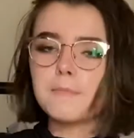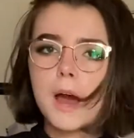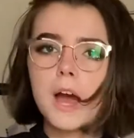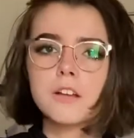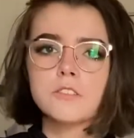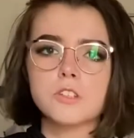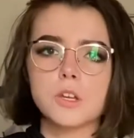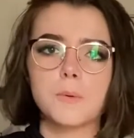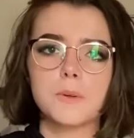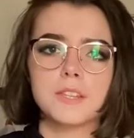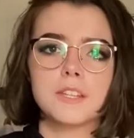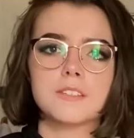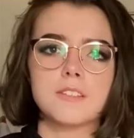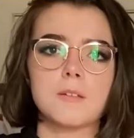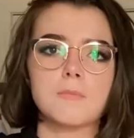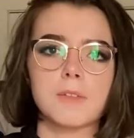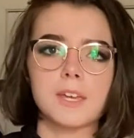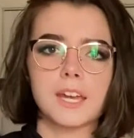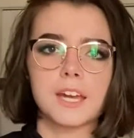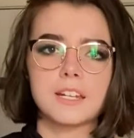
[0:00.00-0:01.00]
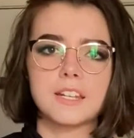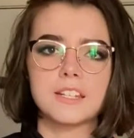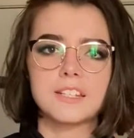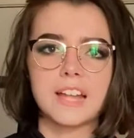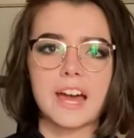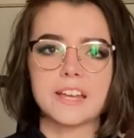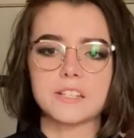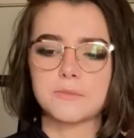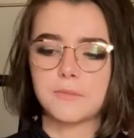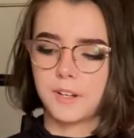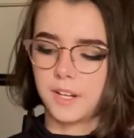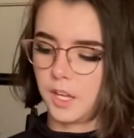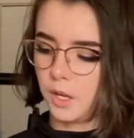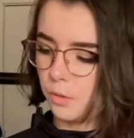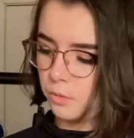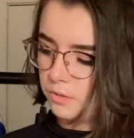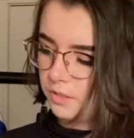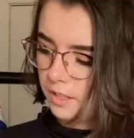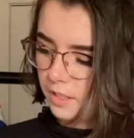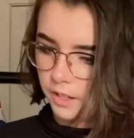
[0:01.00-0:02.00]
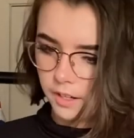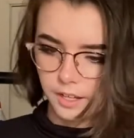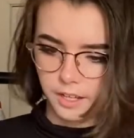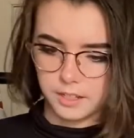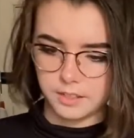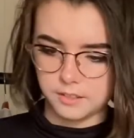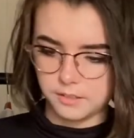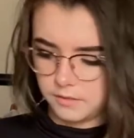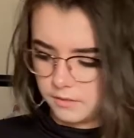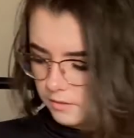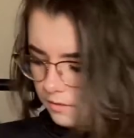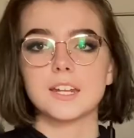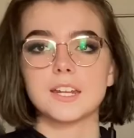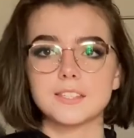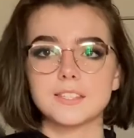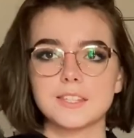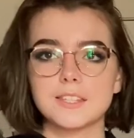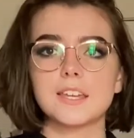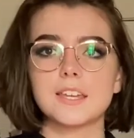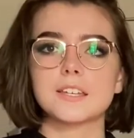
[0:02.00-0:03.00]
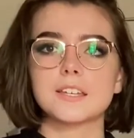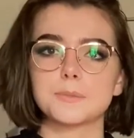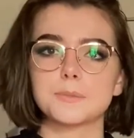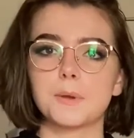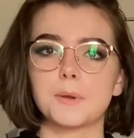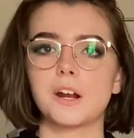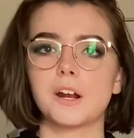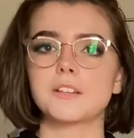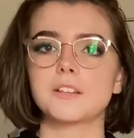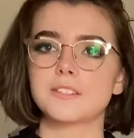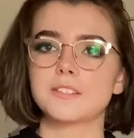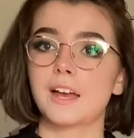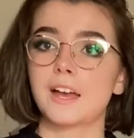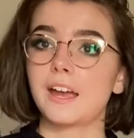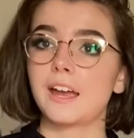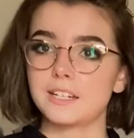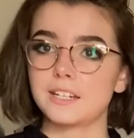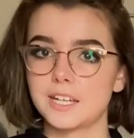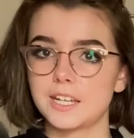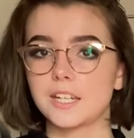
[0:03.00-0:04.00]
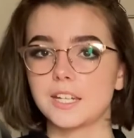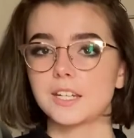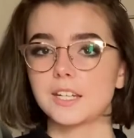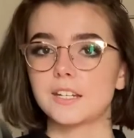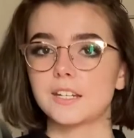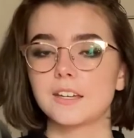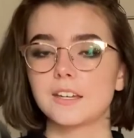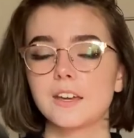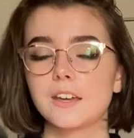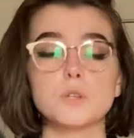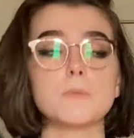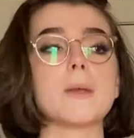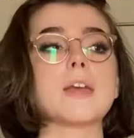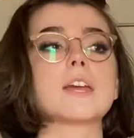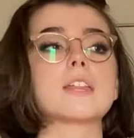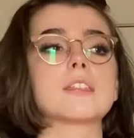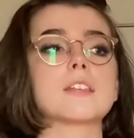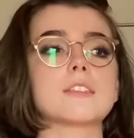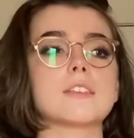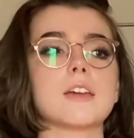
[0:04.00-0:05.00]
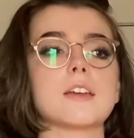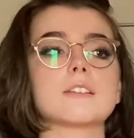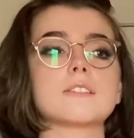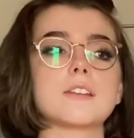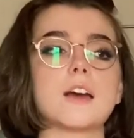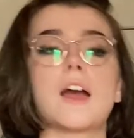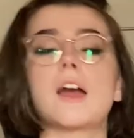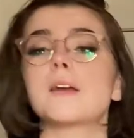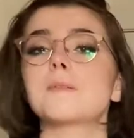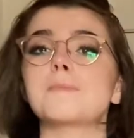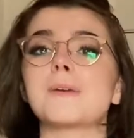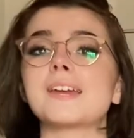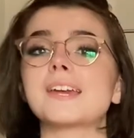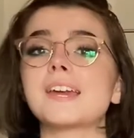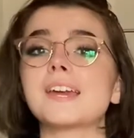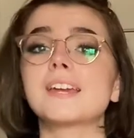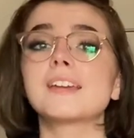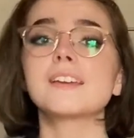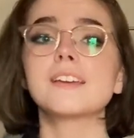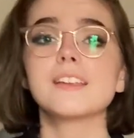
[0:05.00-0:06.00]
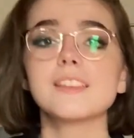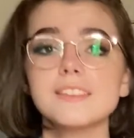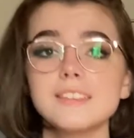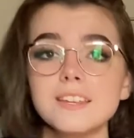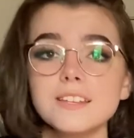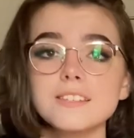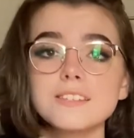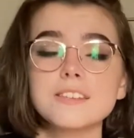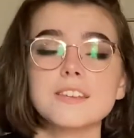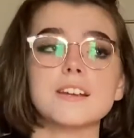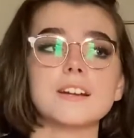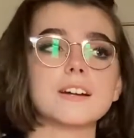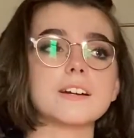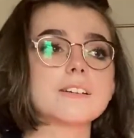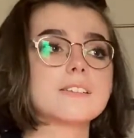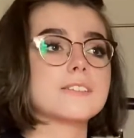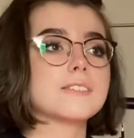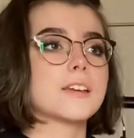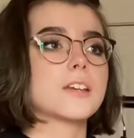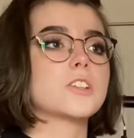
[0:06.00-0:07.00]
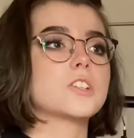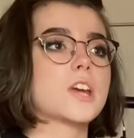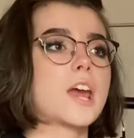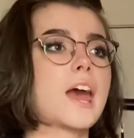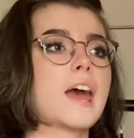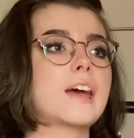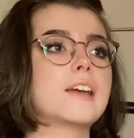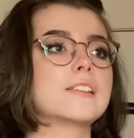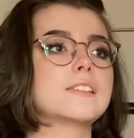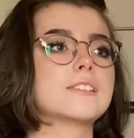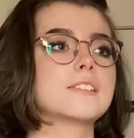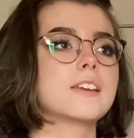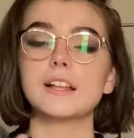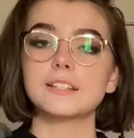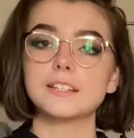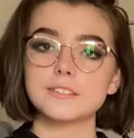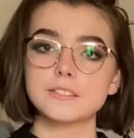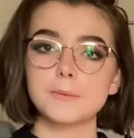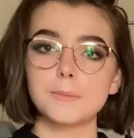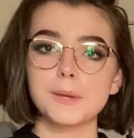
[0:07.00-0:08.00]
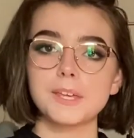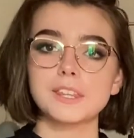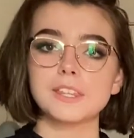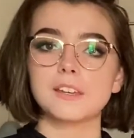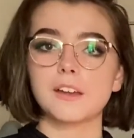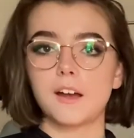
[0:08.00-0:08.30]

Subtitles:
not doing the same thing I did last video, dear God. It is the experience that I needed to make the things that I'm making this year, such as Elizabeth